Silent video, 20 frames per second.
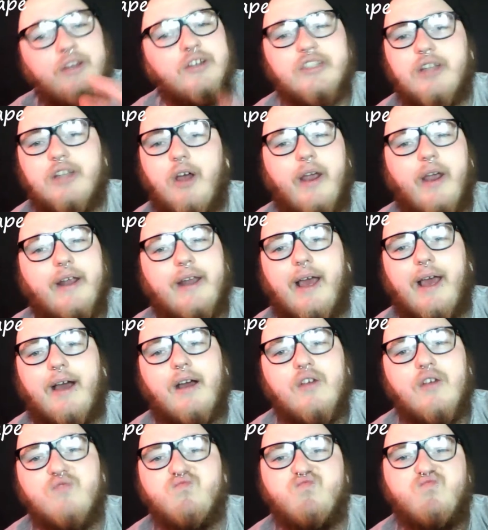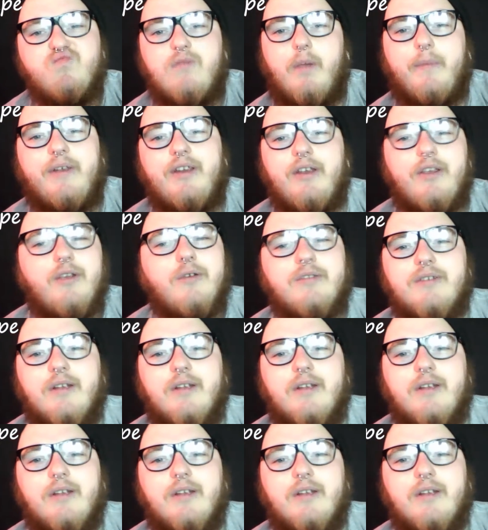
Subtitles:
But when you're starting out, I mean,